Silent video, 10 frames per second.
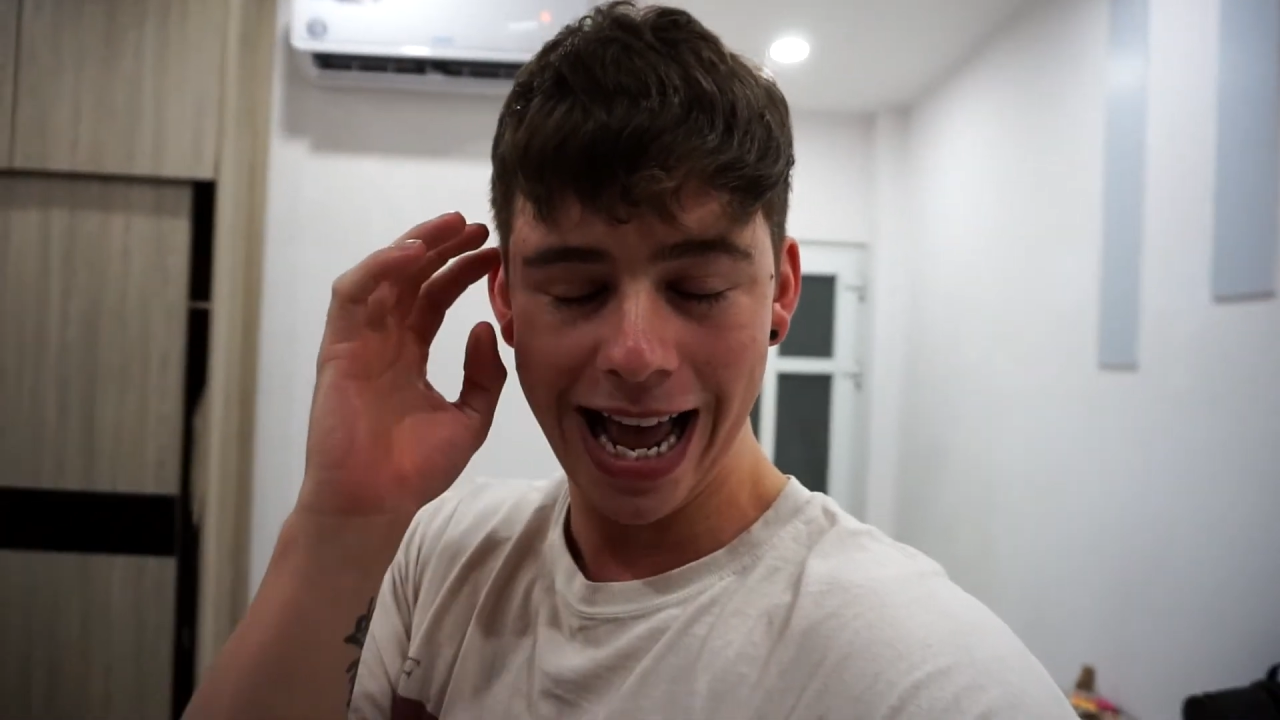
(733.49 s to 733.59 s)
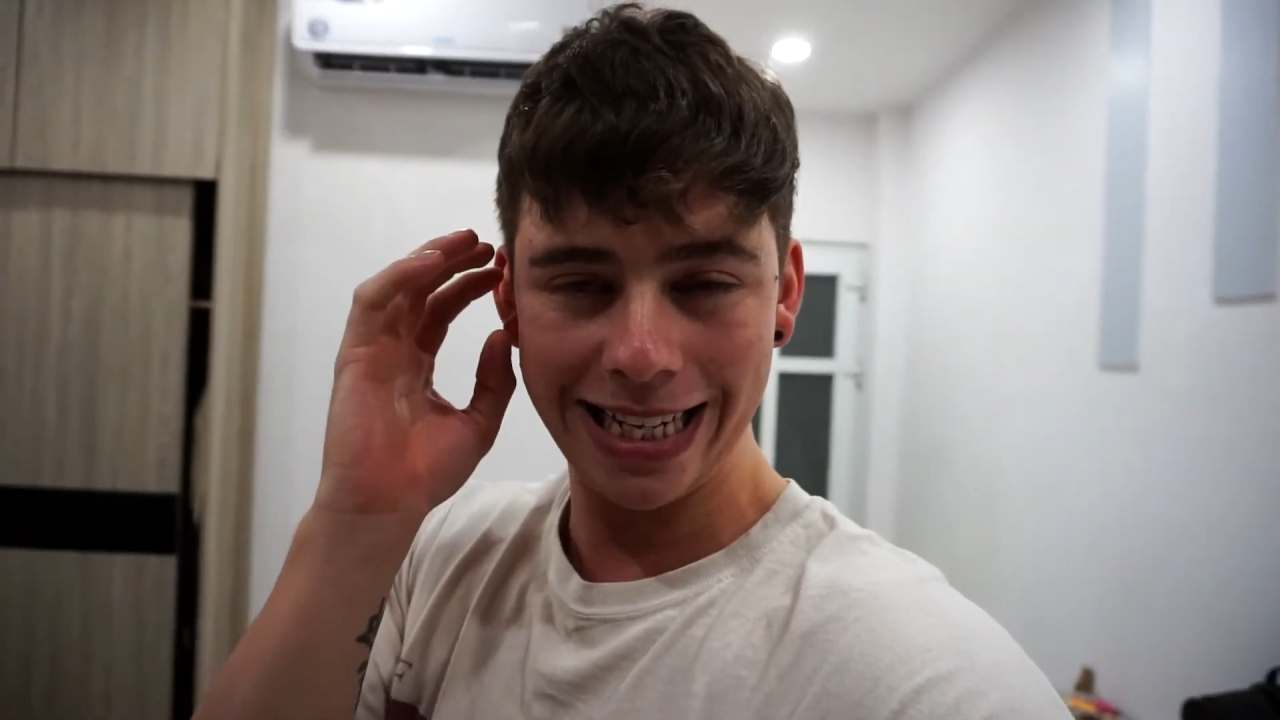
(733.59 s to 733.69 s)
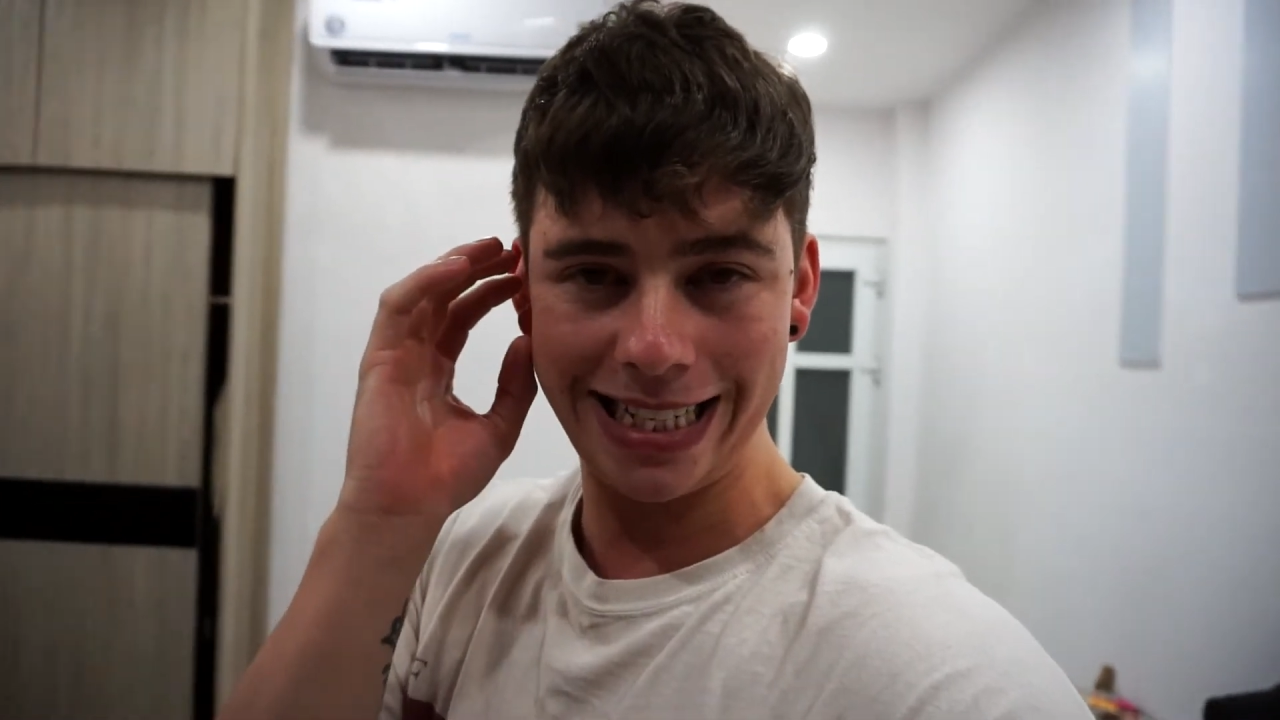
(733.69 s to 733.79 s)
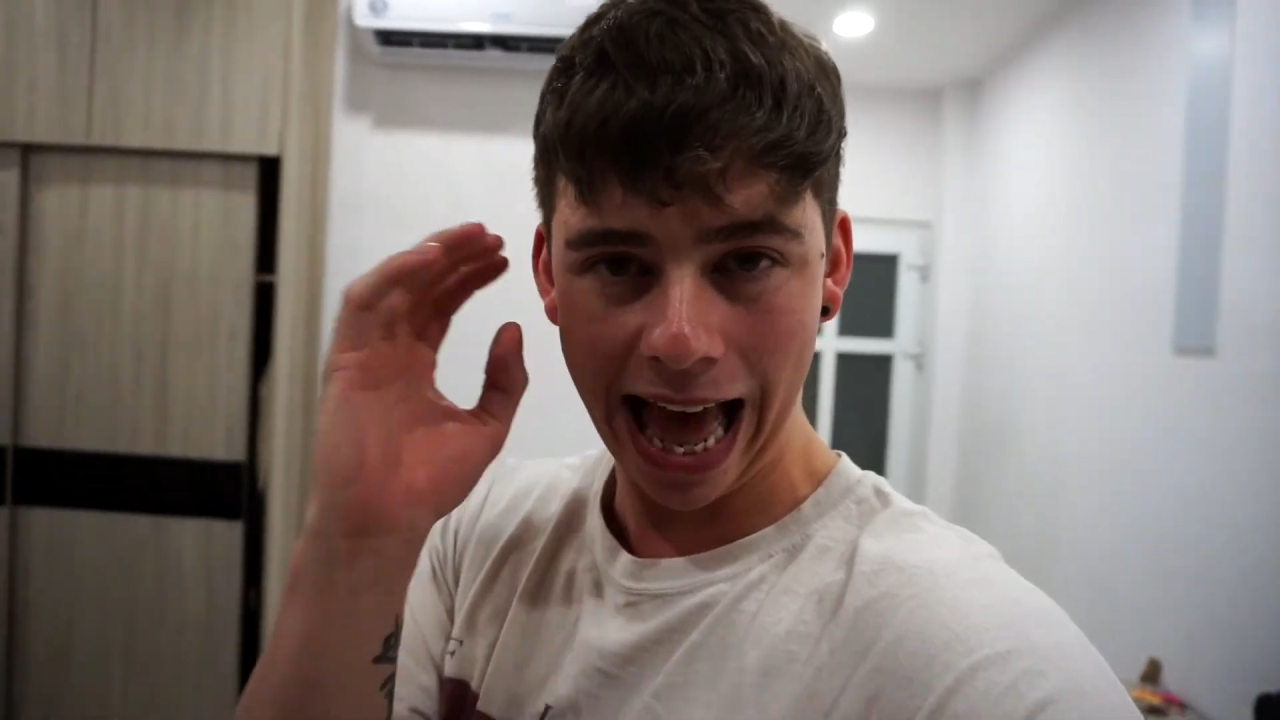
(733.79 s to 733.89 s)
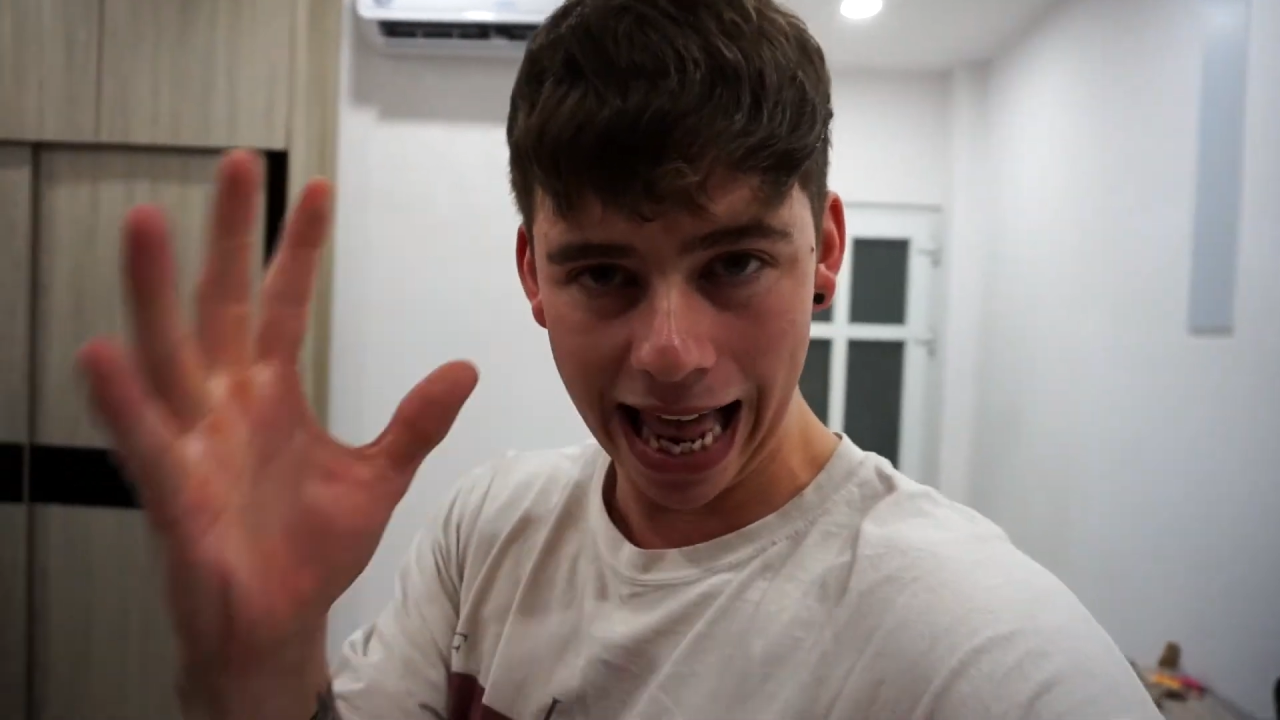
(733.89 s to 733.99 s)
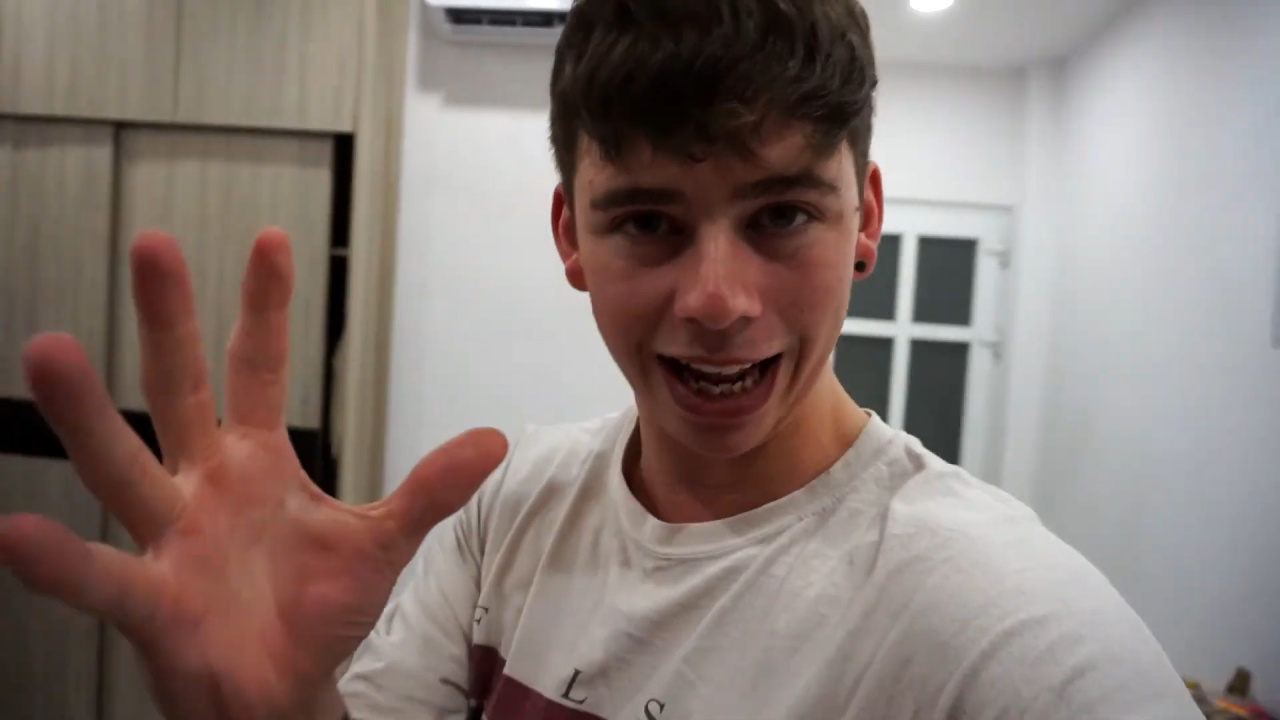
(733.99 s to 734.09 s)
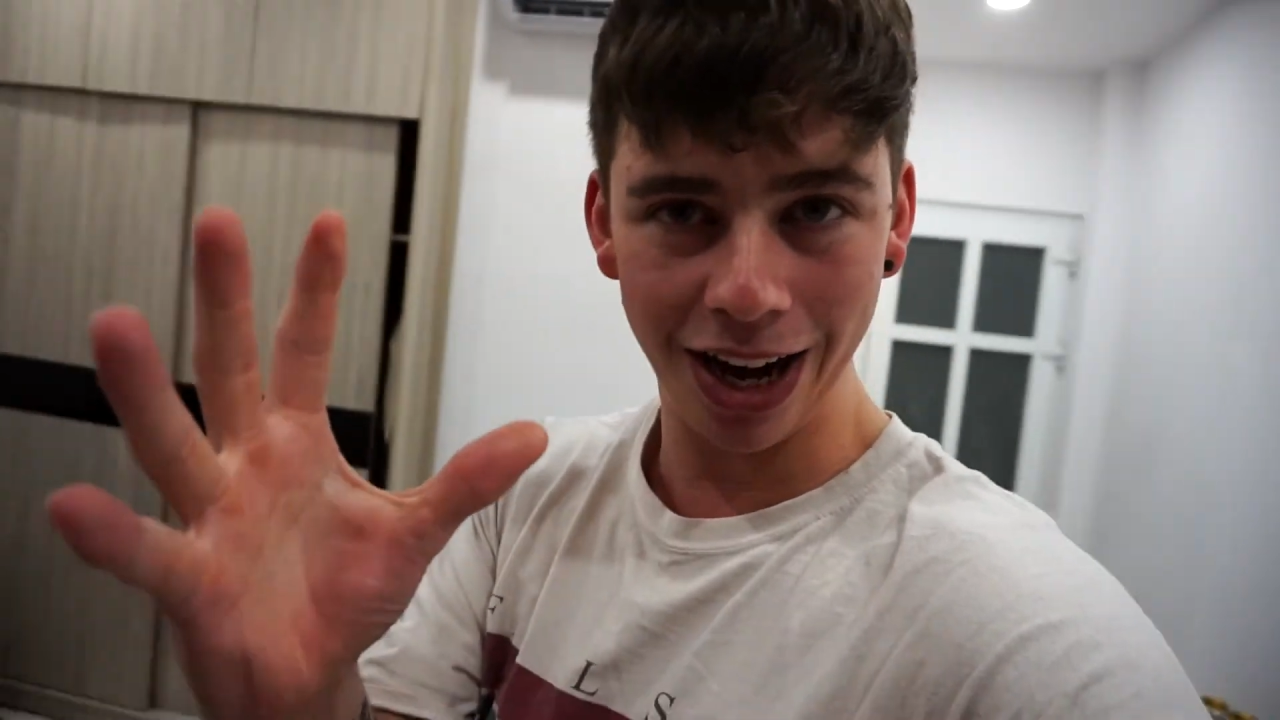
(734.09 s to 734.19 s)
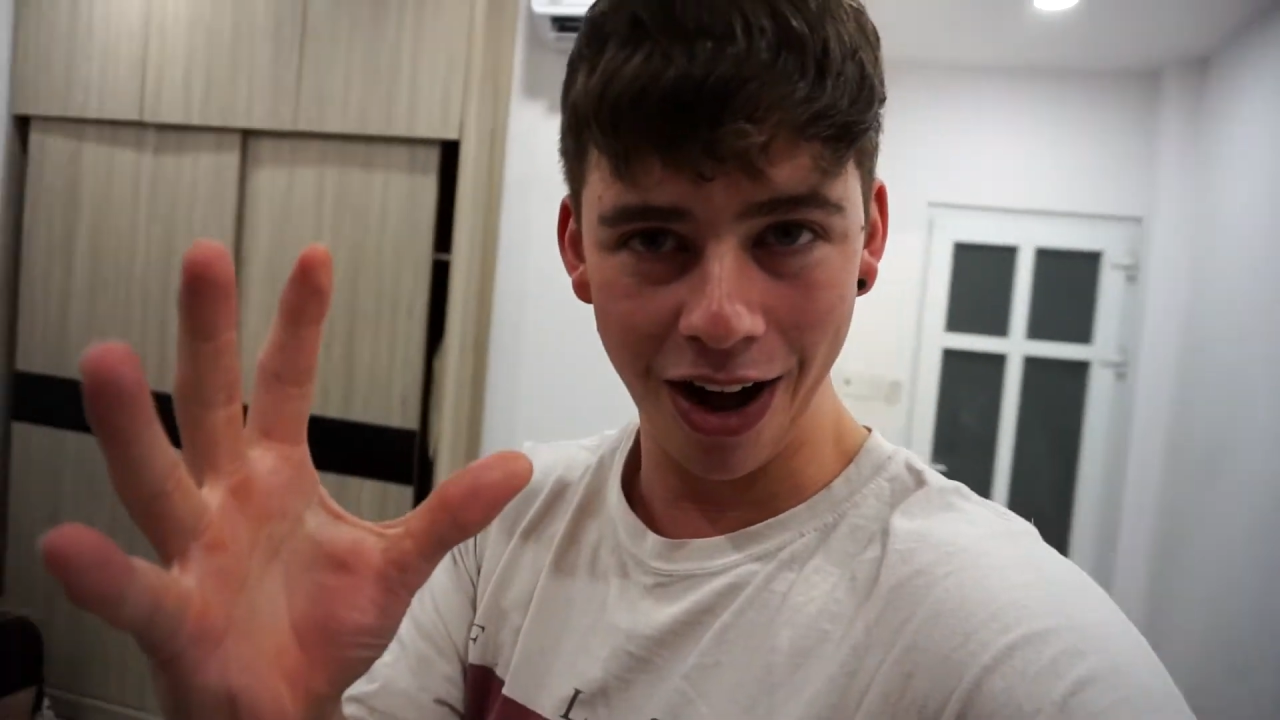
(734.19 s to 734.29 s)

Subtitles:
telling